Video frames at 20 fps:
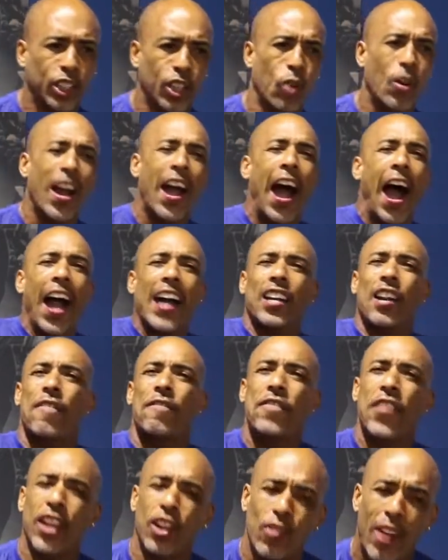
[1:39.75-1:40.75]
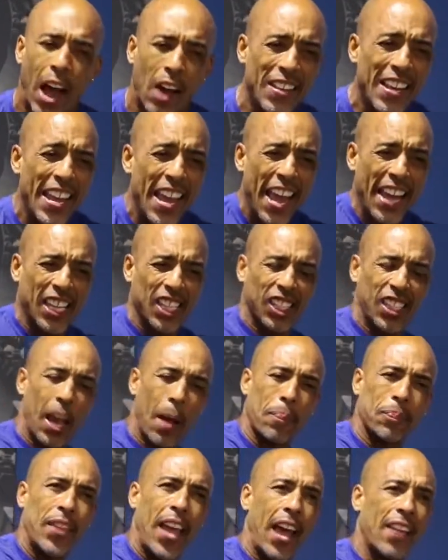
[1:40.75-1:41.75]
So I gotta figure out,
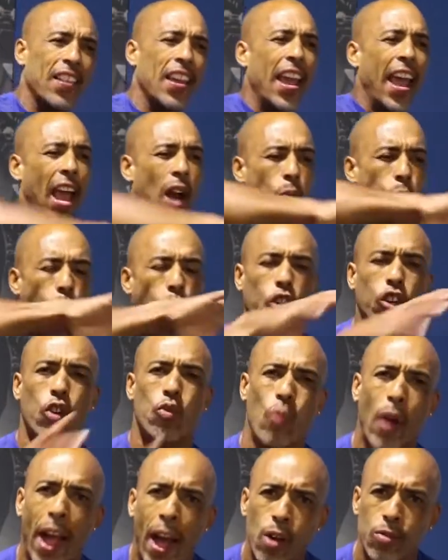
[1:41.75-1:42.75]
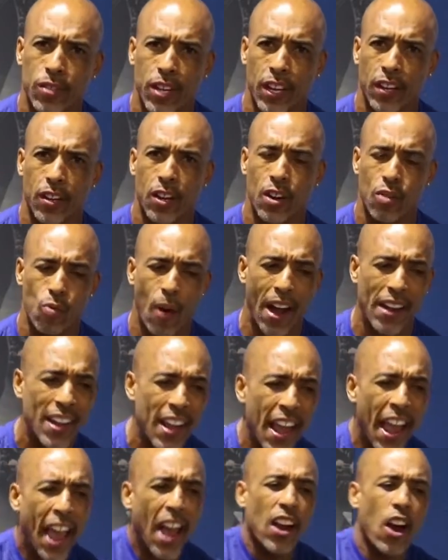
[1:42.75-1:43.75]
accept that and work around it, right?